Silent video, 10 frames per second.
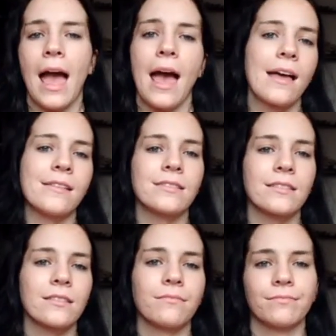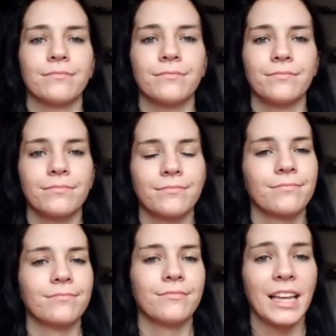And
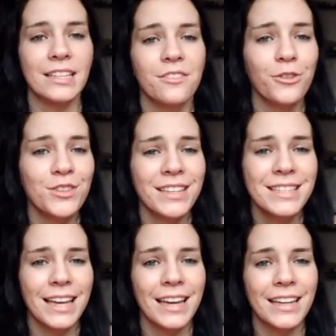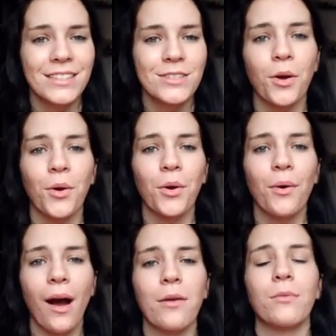that's the first insight. So
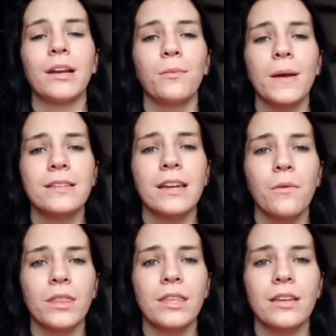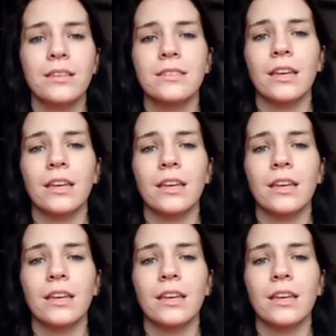I really resonate with this.